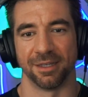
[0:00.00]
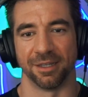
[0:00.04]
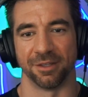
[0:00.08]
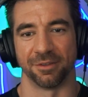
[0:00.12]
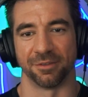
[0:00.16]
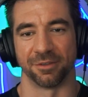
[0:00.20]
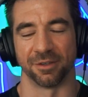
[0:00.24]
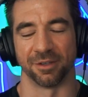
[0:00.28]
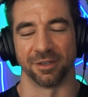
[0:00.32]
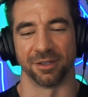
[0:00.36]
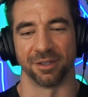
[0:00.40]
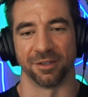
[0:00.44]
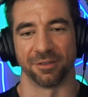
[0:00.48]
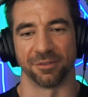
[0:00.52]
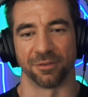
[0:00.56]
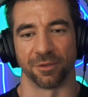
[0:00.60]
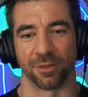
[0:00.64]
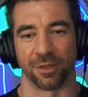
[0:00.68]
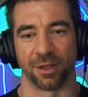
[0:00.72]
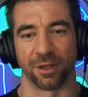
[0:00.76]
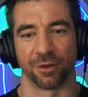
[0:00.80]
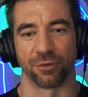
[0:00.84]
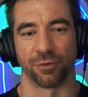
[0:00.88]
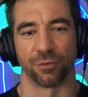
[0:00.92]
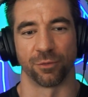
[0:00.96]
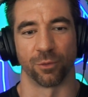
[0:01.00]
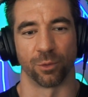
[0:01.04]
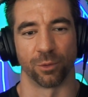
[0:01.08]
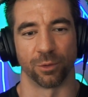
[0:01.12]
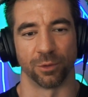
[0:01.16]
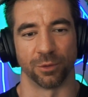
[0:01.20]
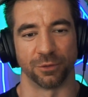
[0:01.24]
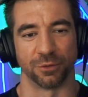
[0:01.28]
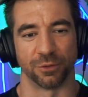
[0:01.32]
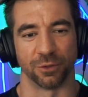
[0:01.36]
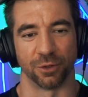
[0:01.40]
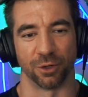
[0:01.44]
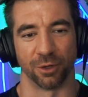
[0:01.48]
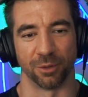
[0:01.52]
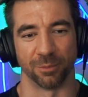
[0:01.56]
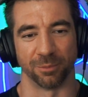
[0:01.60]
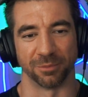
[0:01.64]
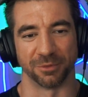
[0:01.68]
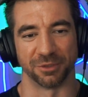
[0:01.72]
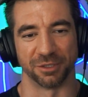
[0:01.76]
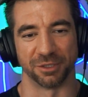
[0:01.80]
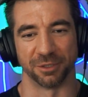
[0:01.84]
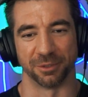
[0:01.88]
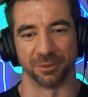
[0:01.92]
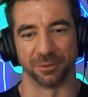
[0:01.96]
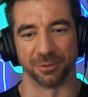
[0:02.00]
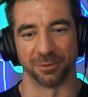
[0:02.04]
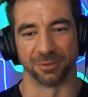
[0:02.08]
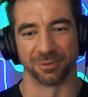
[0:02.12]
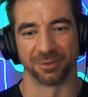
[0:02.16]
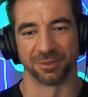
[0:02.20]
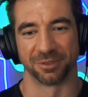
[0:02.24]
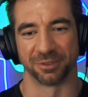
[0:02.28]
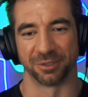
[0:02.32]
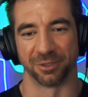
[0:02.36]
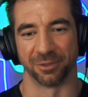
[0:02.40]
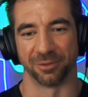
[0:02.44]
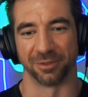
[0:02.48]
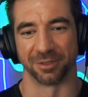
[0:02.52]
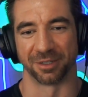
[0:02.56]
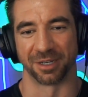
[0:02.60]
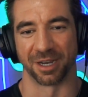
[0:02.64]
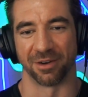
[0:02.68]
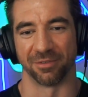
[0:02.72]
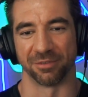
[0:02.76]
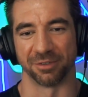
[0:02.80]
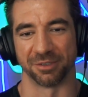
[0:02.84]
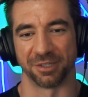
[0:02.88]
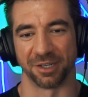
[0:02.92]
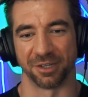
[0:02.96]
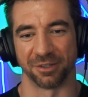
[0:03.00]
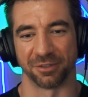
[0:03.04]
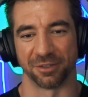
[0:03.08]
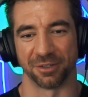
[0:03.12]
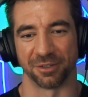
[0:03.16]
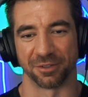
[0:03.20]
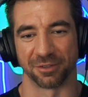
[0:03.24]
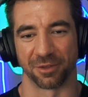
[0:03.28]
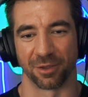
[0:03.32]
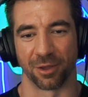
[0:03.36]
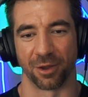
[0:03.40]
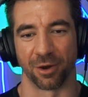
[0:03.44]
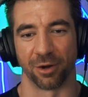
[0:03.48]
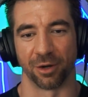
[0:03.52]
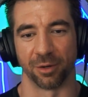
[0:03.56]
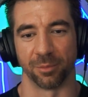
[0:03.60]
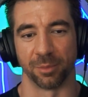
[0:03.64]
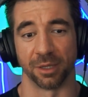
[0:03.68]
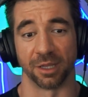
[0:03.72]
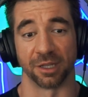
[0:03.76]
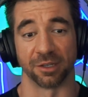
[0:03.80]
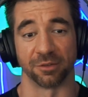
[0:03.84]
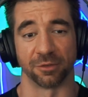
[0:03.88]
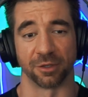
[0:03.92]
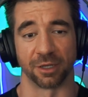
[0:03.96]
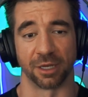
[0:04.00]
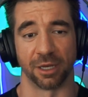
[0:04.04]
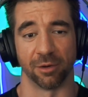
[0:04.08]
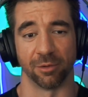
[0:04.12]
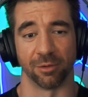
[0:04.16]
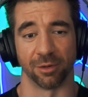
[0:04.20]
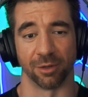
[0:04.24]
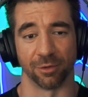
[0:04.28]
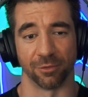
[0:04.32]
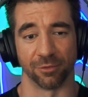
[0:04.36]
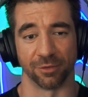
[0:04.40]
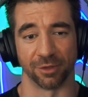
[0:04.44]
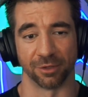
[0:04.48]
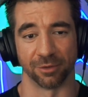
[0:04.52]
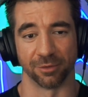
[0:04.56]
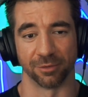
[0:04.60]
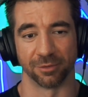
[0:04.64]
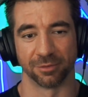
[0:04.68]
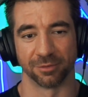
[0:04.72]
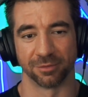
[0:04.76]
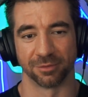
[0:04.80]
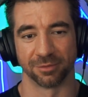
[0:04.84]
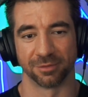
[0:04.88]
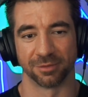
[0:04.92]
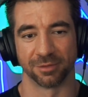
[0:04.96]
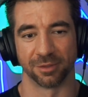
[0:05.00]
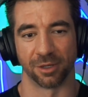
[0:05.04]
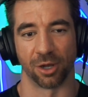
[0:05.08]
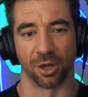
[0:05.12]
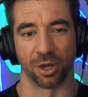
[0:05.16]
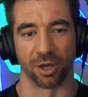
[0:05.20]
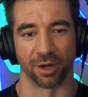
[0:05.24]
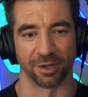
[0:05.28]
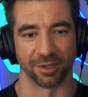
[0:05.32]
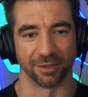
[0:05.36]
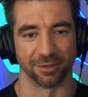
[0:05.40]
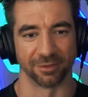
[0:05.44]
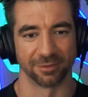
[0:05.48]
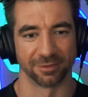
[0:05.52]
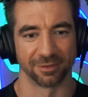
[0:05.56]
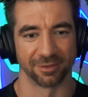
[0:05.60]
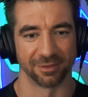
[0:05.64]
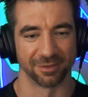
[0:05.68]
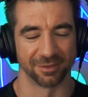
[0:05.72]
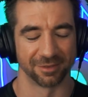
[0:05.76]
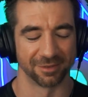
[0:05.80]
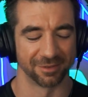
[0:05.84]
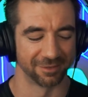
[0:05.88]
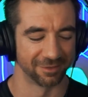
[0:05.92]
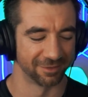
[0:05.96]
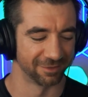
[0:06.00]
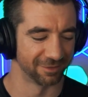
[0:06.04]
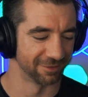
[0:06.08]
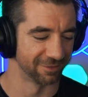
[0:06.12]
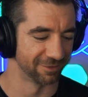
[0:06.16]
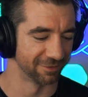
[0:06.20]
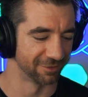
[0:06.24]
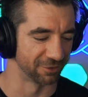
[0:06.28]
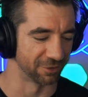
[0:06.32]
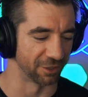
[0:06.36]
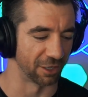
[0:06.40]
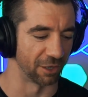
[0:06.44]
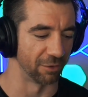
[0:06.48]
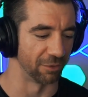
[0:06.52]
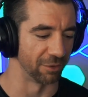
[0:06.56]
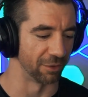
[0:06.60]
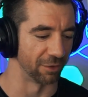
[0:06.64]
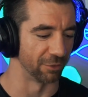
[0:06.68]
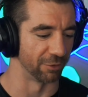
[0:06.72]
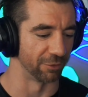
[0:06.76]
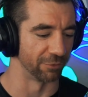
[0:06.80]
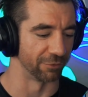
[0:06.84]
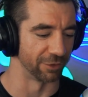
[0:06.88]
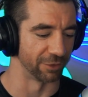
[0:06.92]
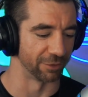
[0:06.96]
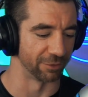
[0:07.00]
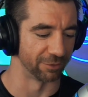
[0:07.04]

It's a it's a um, lot shorter term too. So in conversation, it's a lot harder to be like security review audit. Yeah. Security review.